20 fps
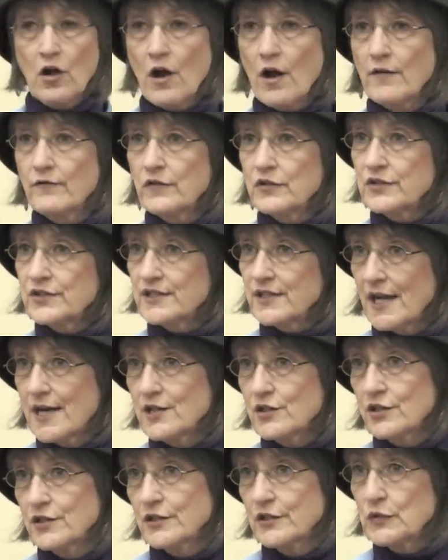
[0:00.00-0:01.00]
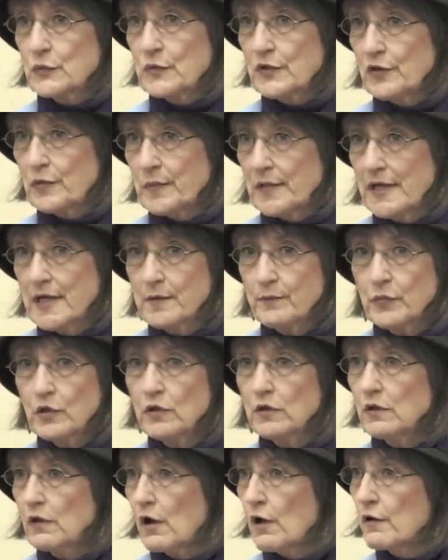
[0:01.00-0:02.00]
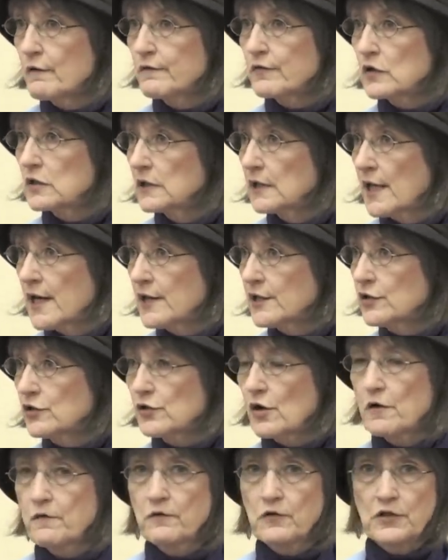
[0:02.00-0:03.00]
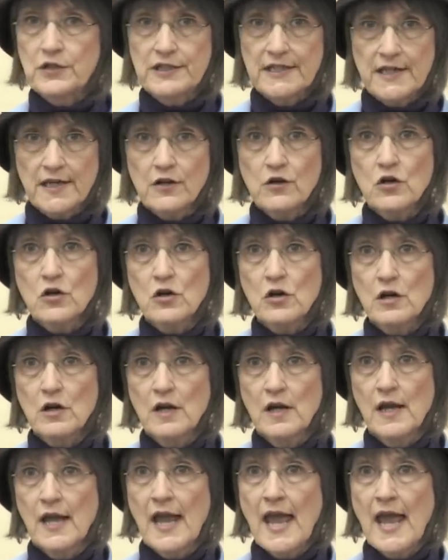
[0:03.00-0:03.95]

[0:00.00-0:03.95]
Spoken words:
conversations with people over lunch, over dinner,